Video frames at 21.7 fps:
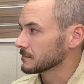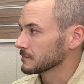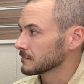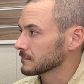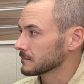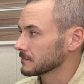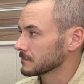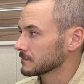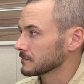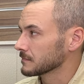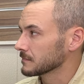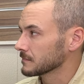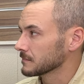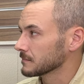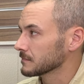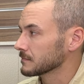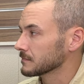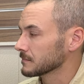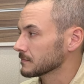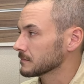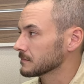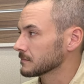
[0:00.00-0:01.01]

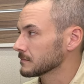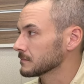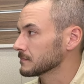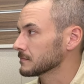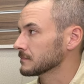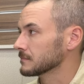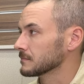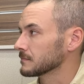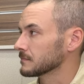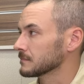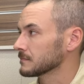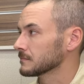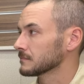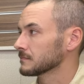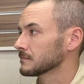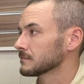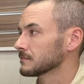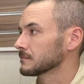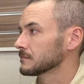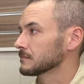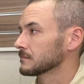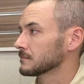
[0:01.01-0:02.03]

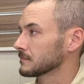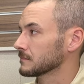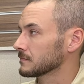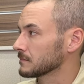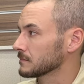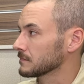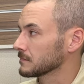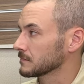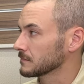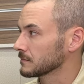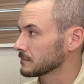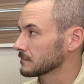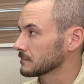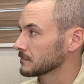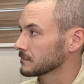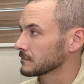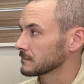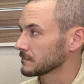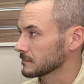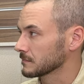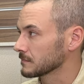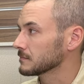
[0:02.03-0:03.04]

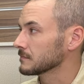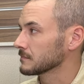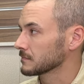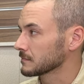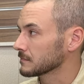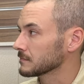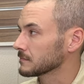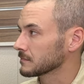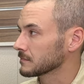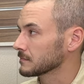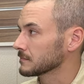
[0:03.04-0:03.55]
(not speaking)